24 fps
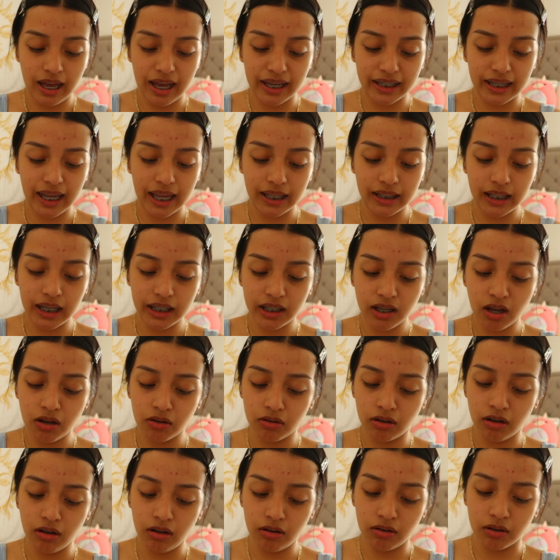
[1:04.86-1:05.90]
I can't let y'all
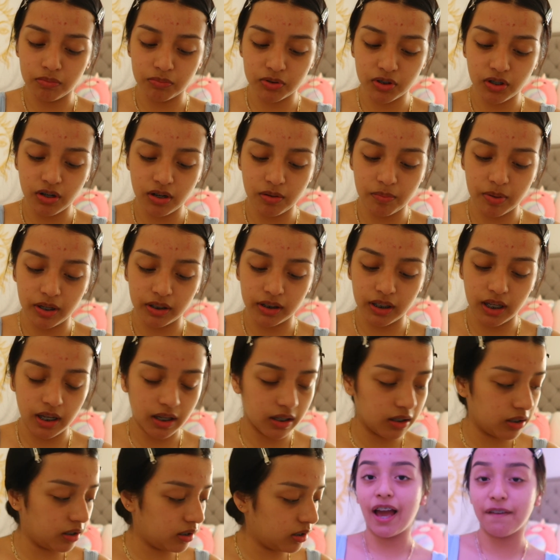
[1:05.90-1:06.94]
go. I'm sorry about
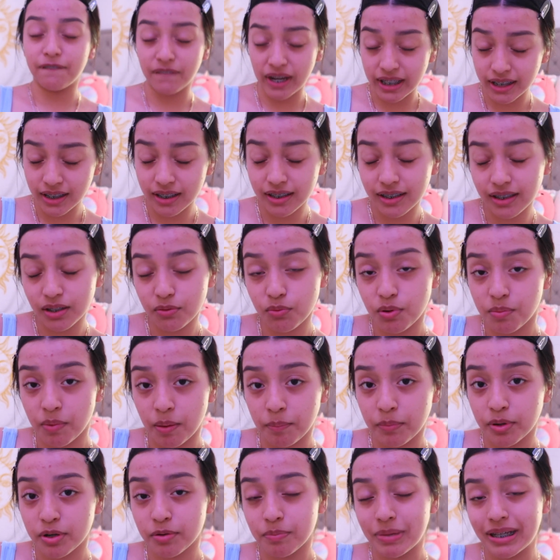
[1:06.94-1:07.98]
that. I finally
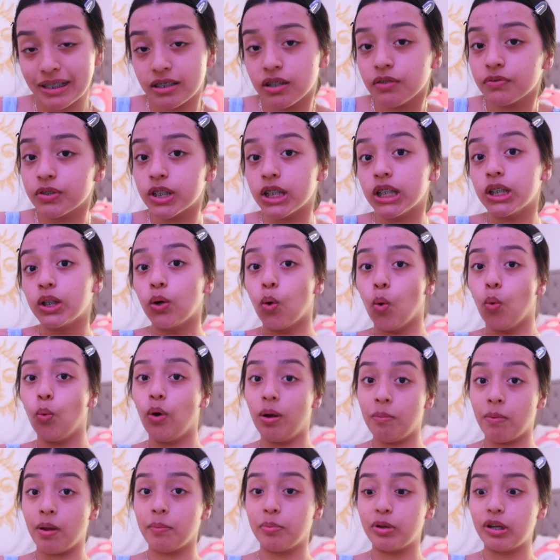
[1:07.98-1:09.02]
remembered myself to
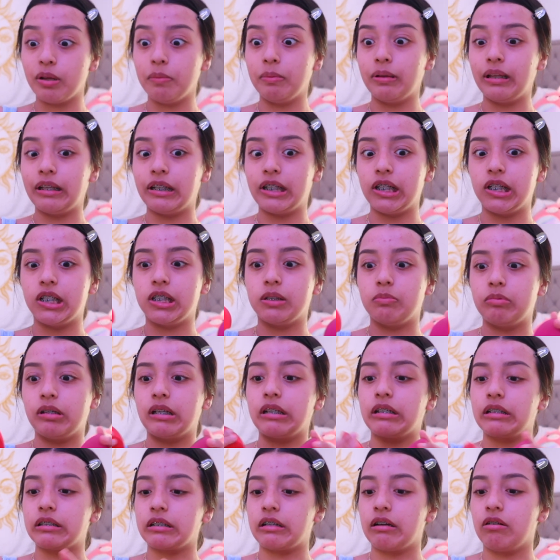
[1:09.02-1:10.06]
wear my beauty blender is
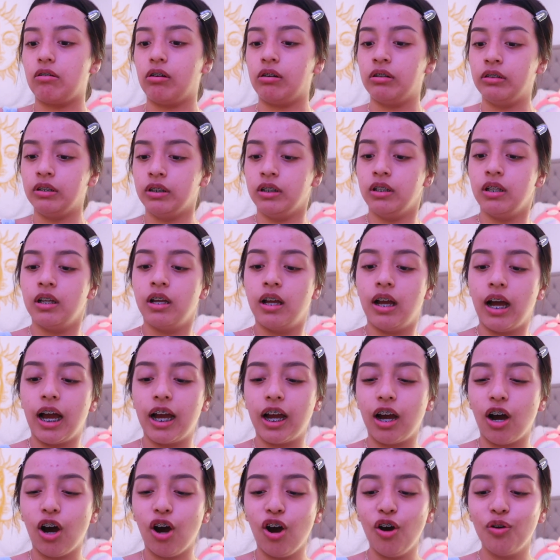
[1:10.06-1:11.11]
because, girl,
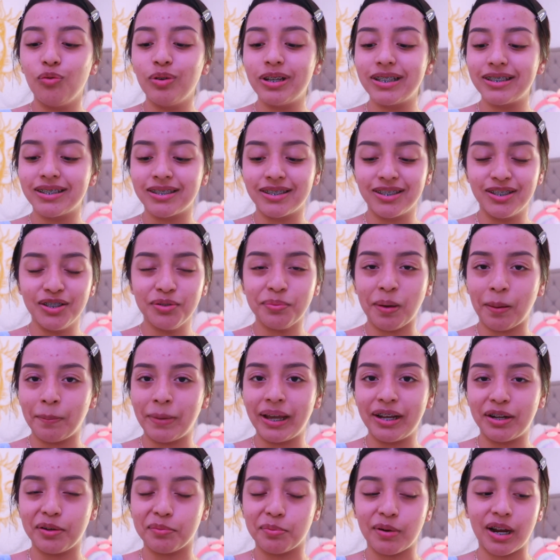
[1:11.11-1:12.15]
I always do my
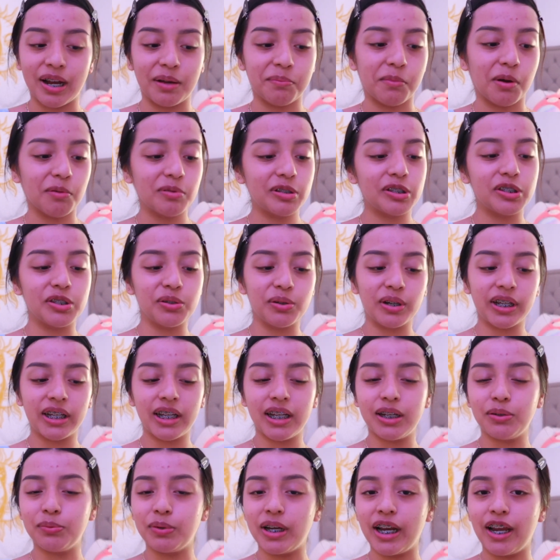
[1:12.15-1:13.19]
makeup, right? I'm always doing
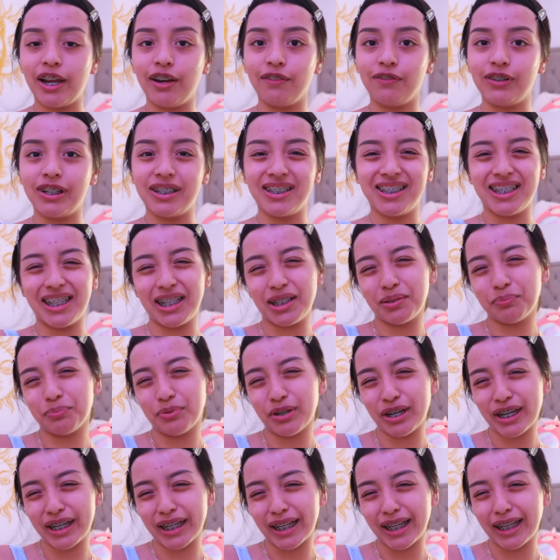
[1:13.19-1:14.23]
it, whatever. Sitting
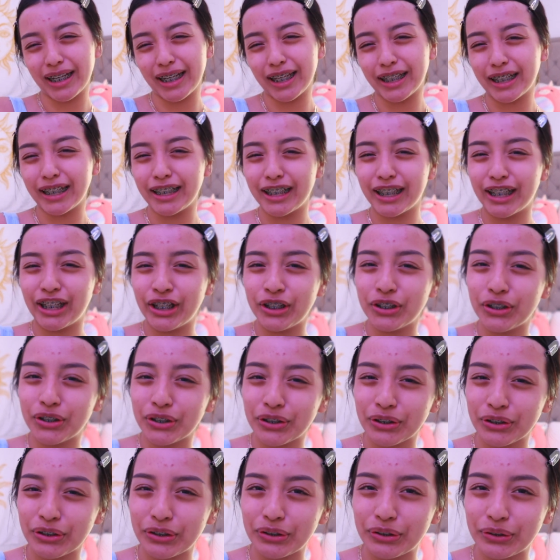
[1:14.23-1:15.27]
pretty, looking
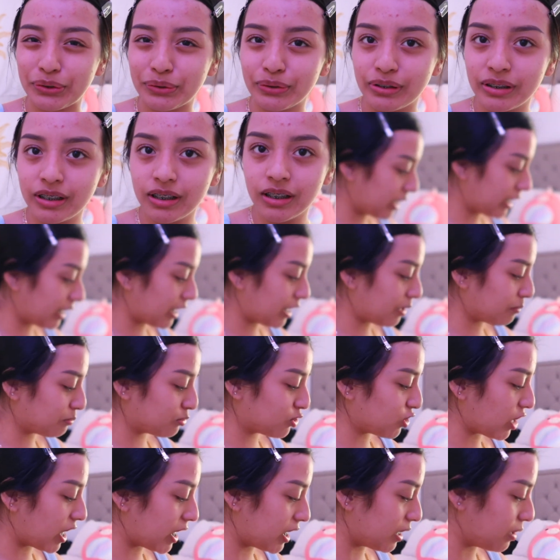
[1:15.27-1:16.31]
cute. Already, I'm
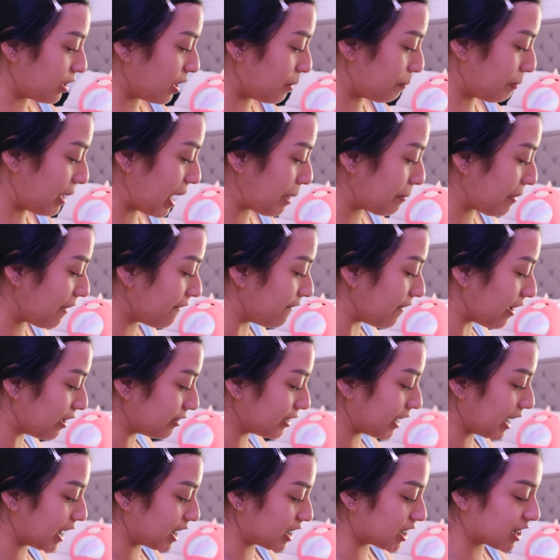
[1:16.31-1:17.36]
trying to apply my
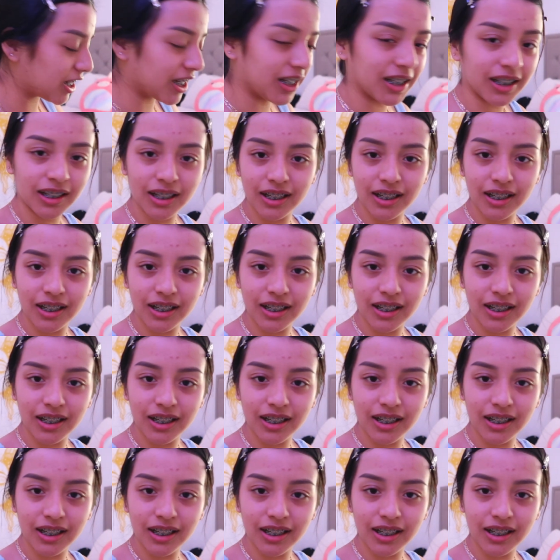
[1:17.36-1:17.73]
foundation.